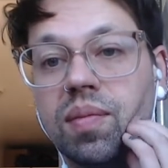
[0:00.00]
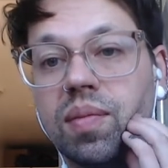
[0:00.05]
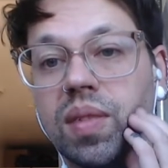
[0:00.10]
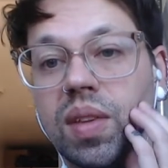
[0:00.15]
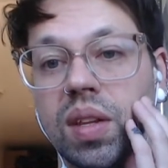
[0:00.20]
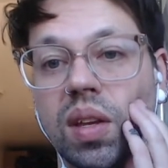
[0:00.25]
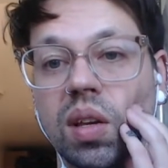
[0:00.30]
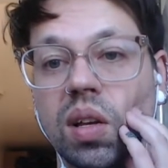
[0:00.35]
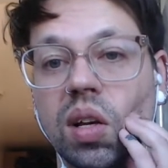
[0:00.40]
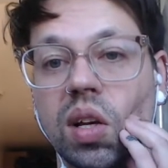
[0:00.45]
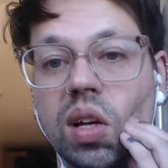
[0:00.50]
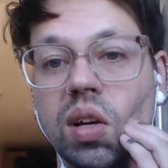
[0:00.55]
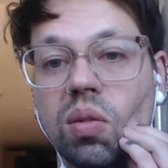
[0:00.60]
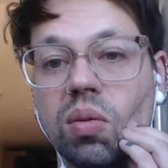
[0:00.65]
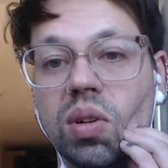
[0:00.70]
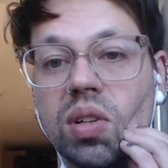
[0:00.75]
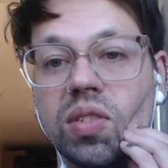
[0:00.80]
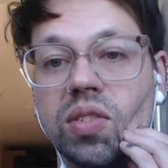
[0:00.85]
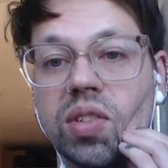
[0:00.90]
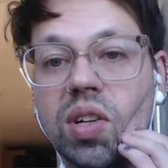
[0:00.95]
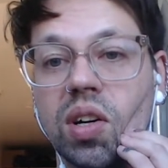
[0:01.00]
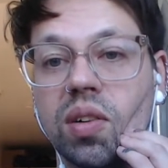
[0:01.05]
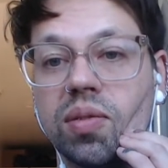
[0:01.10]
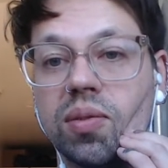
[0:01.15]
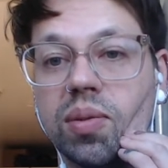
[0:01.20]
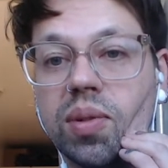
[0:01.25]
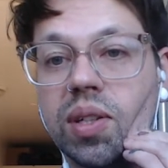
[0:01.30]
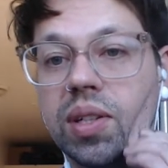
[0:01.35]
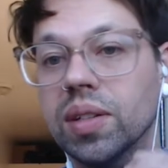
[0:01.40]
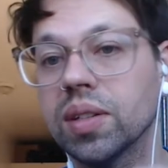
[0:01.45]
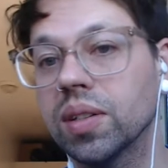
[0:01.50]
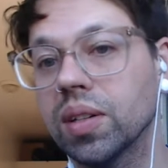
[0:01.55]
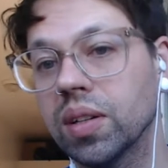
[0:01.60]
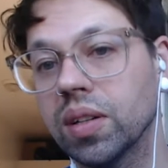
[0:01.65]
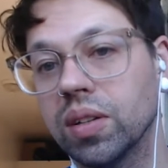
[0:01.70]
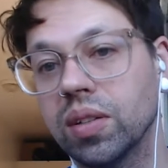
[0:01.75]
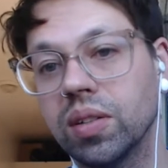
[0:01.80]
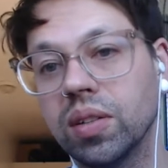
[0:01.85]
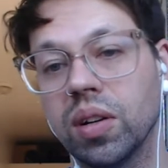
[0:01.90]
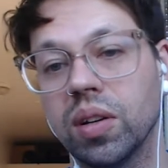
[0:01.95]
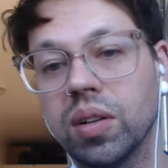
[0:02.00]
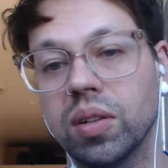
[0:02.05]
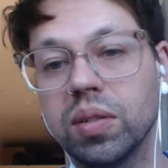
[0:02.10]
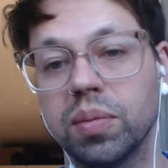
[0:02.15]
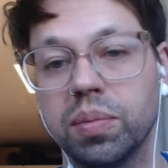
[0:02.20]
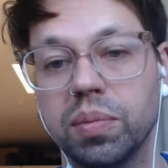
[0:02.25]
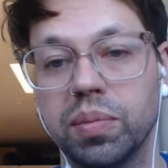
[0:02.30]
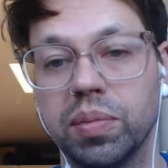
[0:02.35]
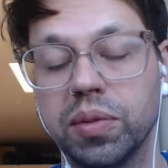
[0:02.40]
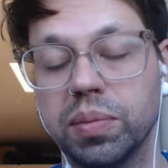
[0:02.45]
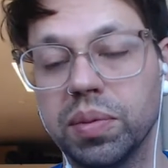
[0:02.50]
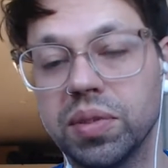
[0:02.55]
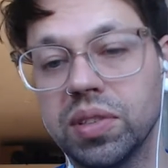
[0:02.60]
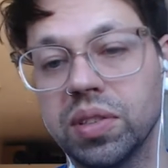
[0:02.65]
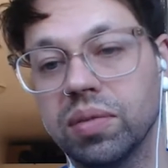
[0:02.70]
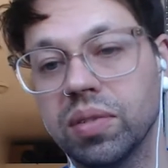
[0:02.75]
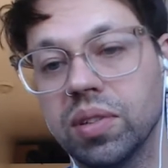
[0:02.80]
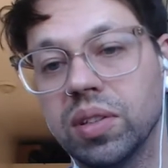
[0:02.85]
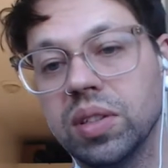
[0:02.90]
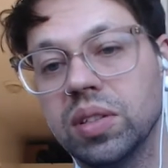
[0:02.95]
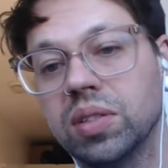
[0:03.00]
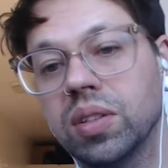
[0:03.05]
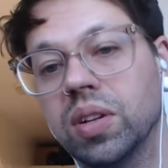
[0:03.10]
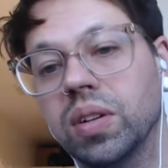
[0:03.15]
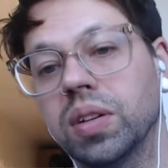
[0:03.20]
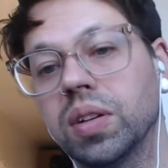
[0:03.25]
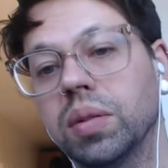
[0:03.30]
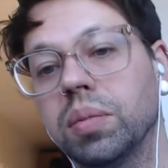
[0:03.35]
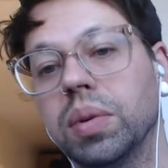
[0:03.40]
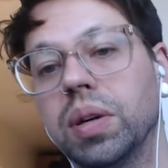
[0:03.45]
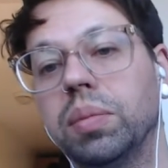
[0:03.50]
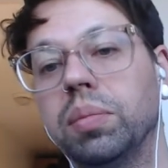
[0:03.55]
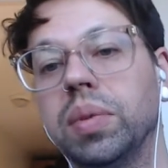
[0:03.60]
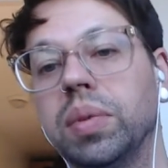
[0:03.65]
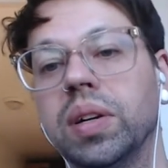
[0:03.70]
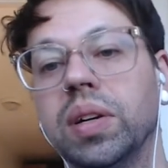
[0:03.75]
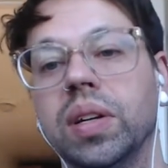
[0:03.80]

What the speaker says: What software? Are you specifically talking about, Barry?